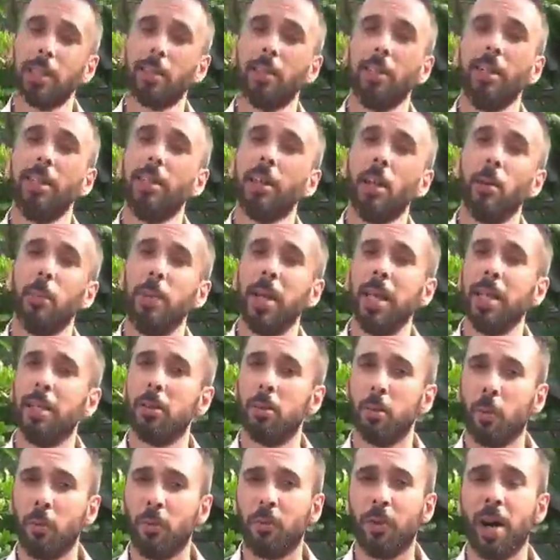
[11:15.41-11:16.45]
a little bit
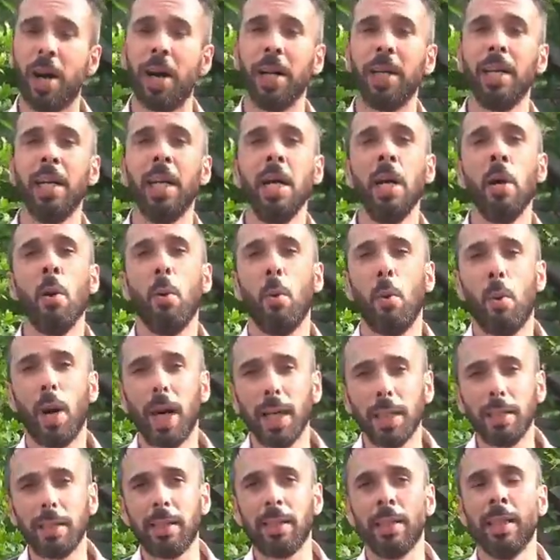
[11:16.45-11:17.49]
to find
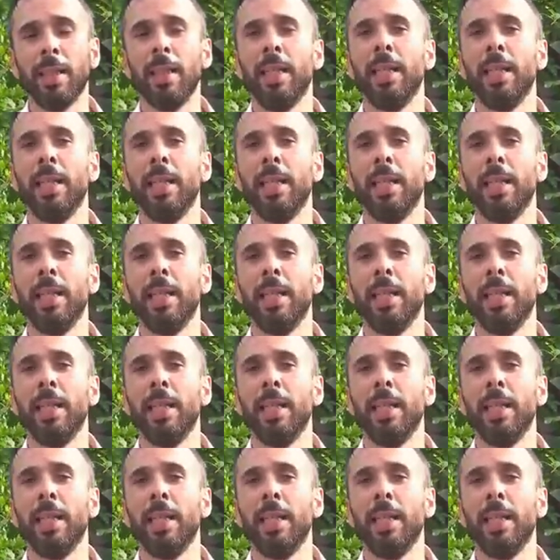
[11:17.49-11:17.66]
what